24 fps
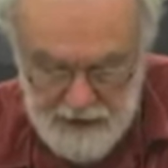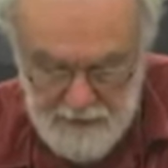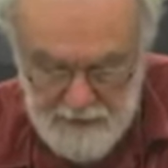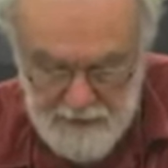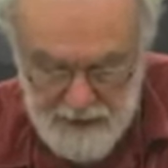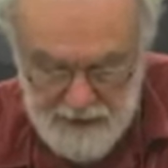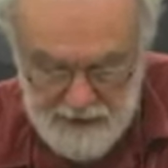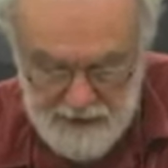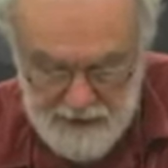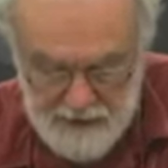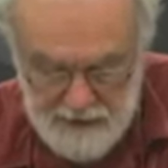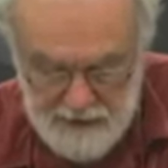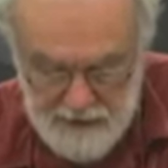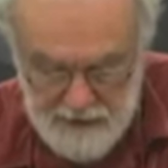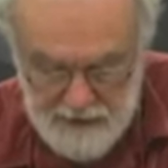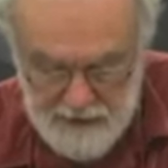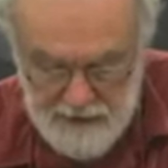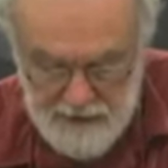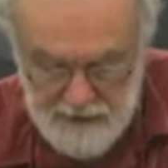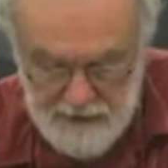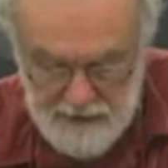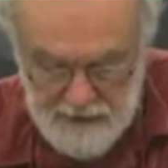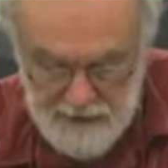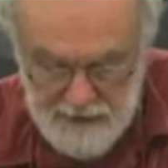in that passage I
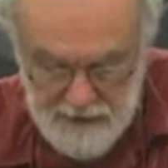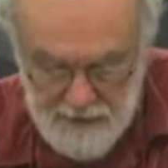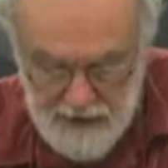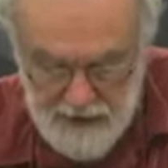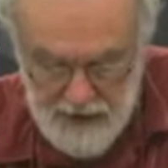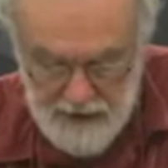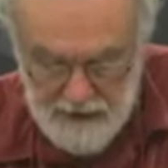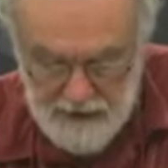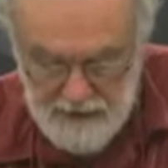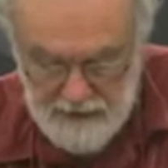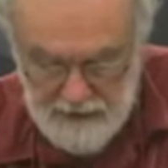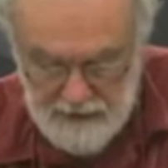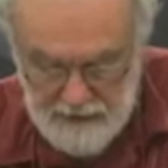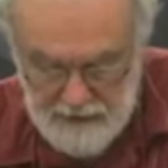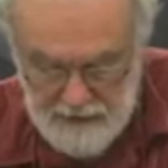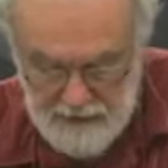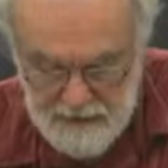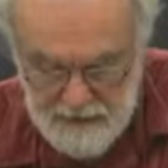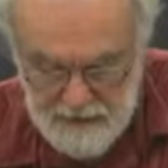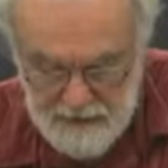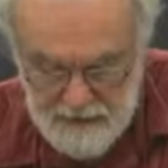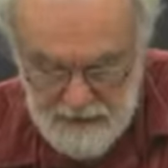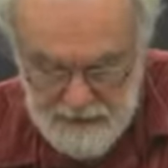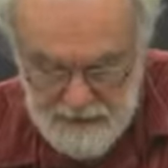earlier read.
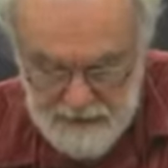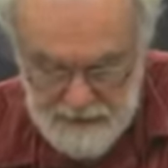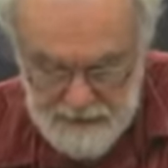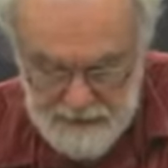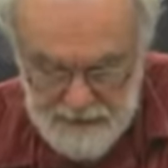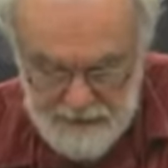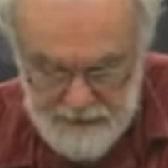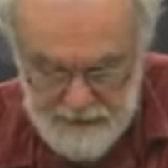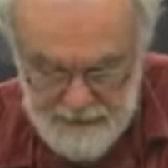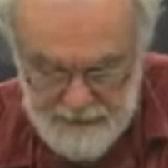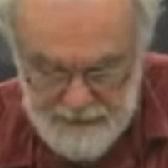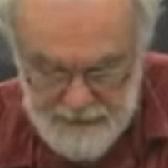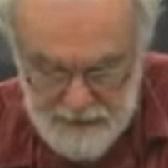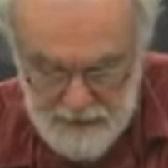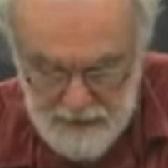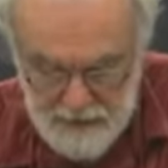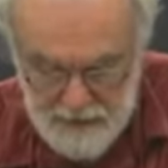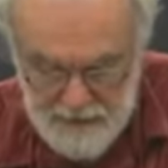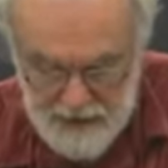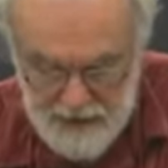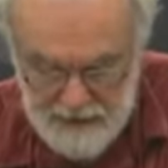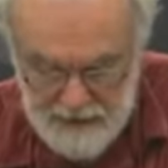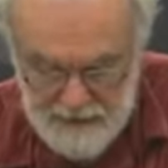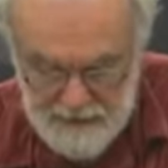Uh,
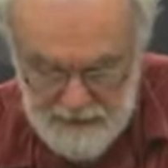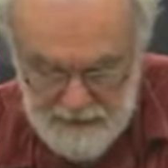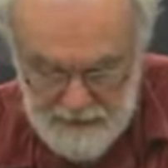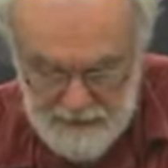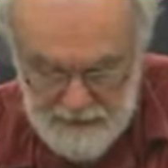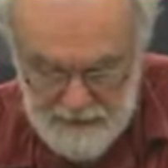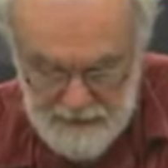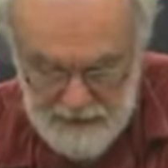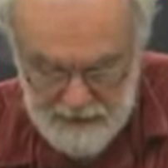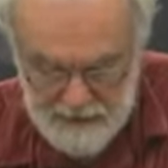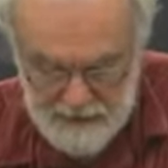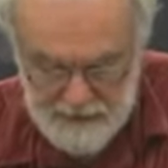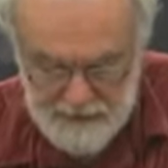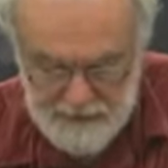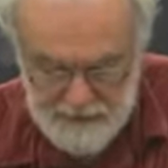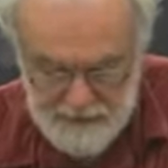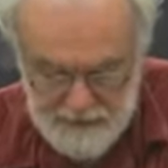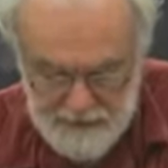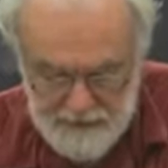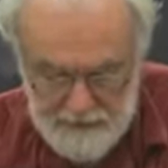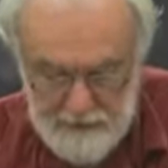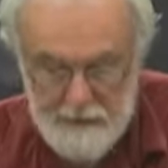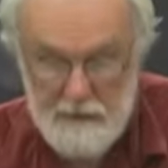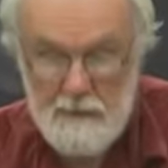so that credit
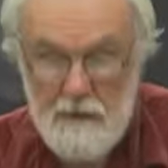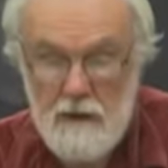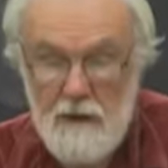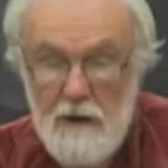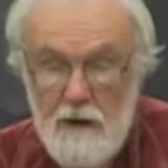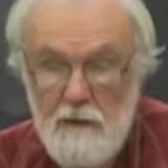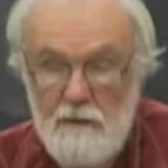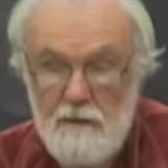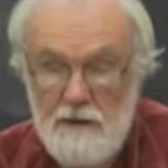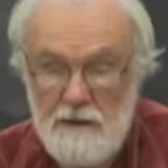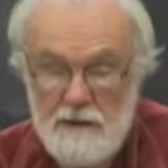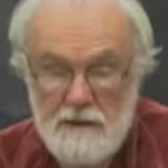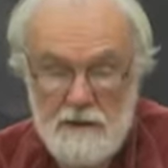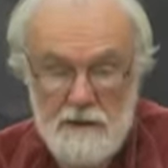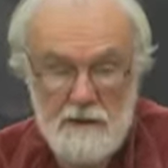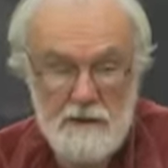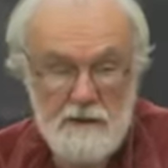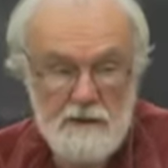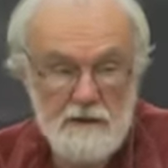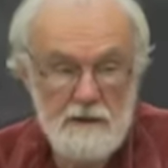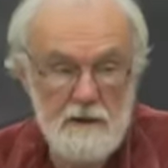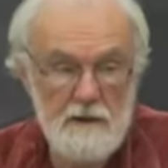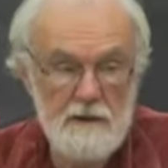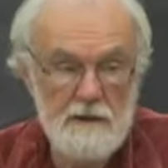obviously
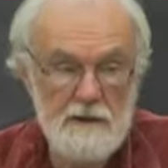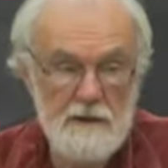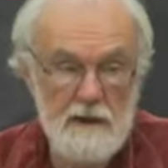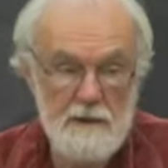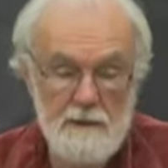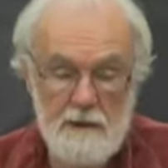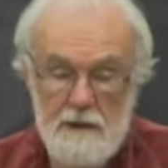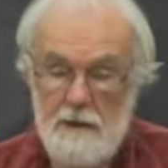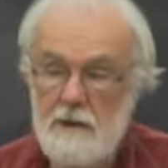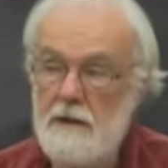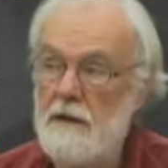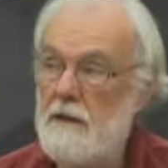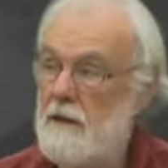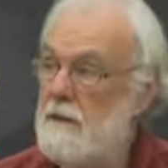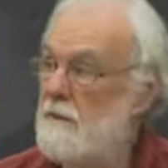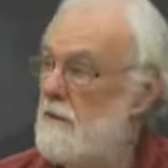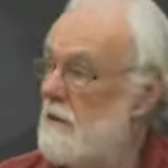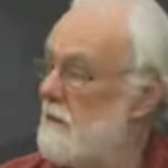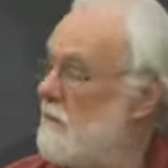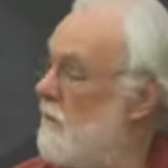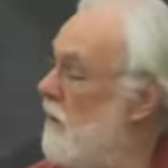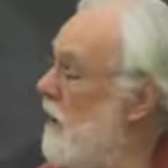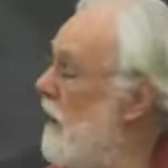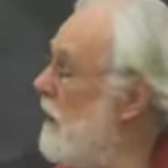is going to come in here. I mean,